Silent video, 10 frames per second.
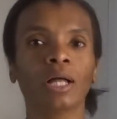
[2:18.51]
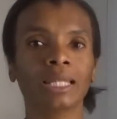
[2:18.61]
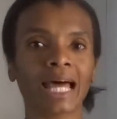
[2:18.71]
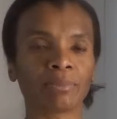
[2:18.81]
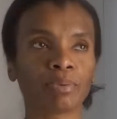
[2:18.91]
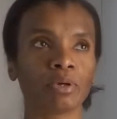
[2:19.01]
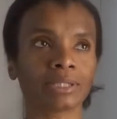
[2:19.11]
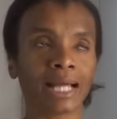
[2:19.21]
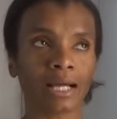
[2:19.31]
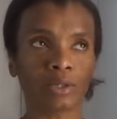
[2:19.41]
lat pull
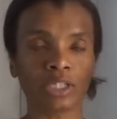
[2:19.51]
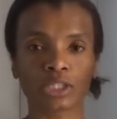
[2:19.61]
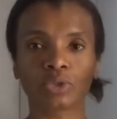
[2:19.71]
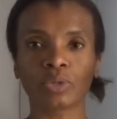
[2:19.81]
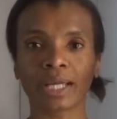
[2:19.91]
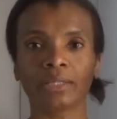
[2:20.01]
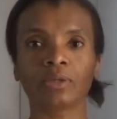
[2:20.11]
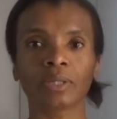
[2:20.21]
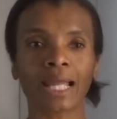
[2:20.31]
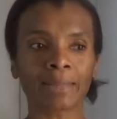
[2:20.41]
down, the
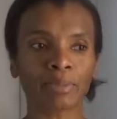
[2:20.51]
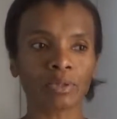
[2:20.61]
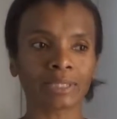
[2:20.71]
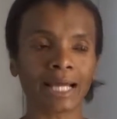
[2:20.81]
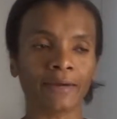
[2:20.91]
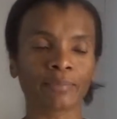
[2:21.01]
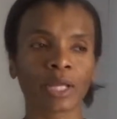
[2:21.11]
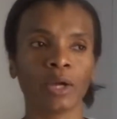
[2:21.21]
two-handle lat pull down,